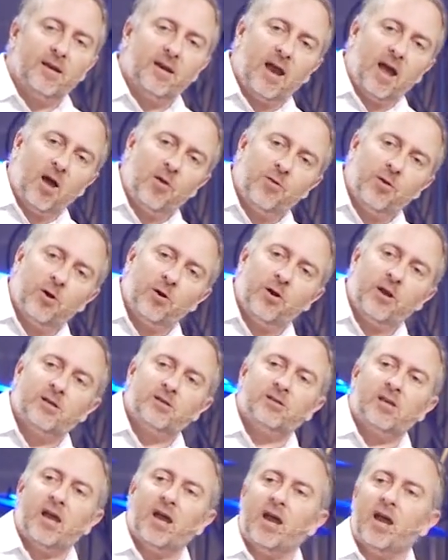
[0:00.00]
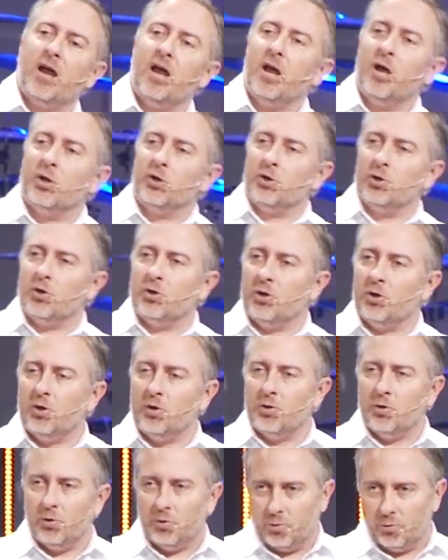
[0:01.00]
and now there is a
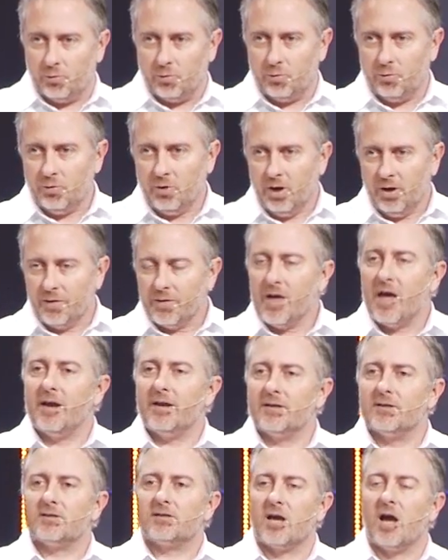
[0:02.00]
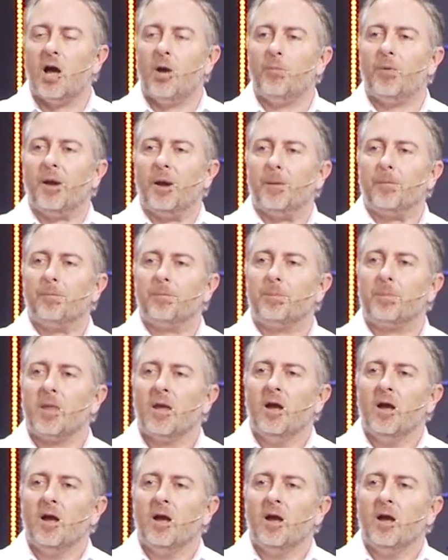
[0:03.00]
new that is coming.